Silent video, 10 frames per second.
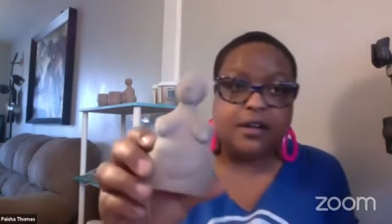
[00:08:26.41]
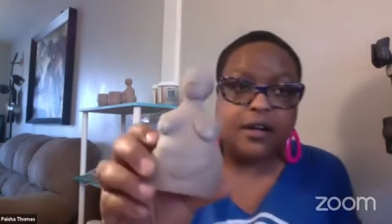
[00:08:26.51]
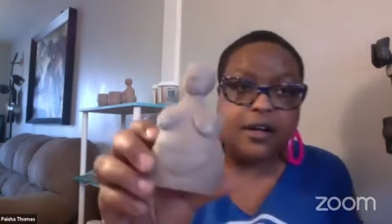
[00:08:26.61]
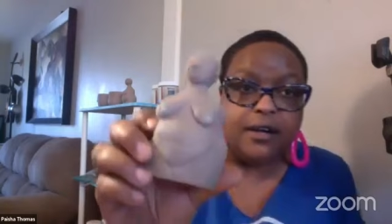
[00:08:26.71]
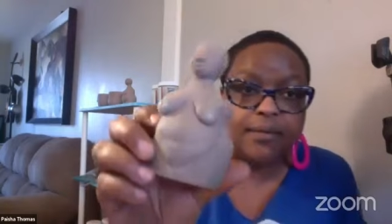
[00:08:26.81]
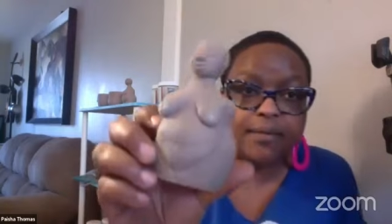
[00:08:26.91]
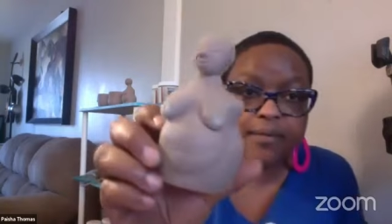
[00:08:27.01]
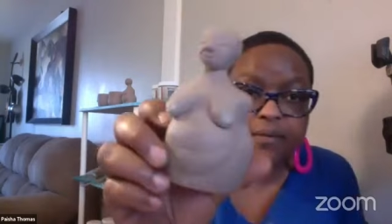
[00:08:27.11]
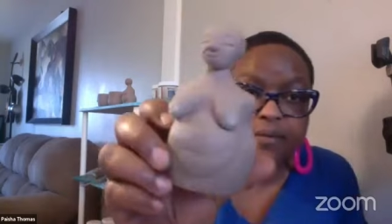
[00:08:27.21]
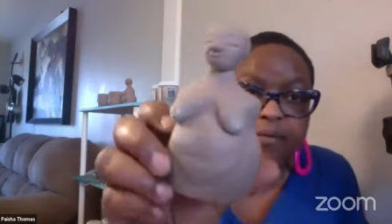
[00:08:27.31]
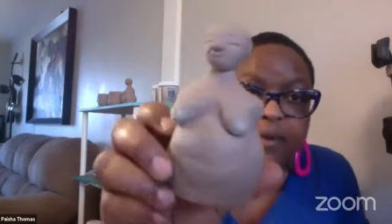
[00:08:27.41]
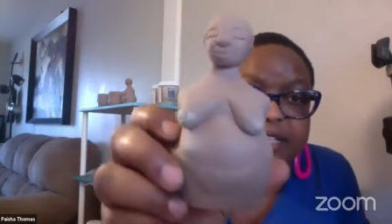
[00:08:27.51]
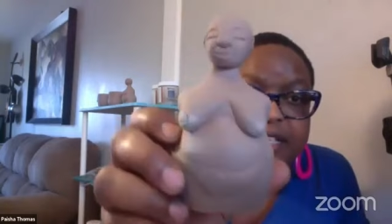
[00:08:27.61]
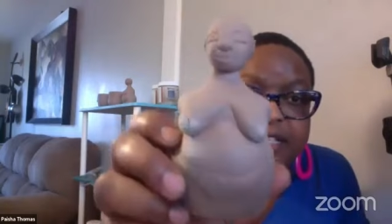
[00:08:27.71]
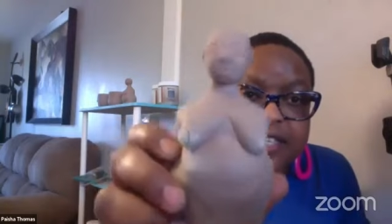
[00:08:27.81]
um,
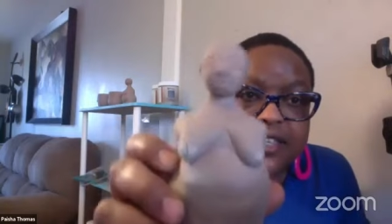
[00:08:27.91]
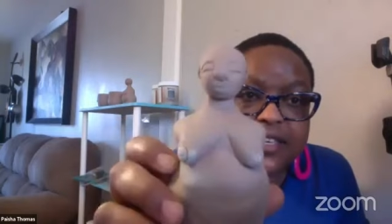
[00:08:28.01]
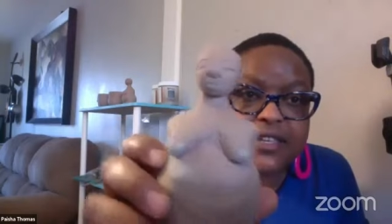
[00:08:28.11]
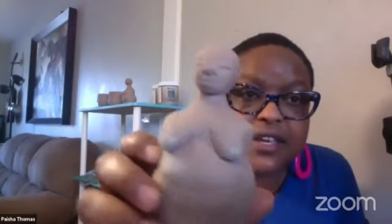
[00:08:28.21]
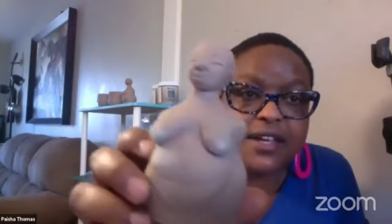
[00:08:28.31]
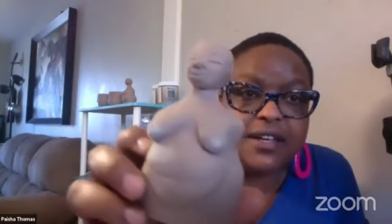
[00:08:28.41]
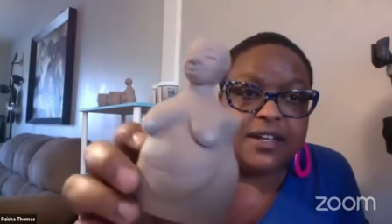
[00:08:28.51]
brings it to this kind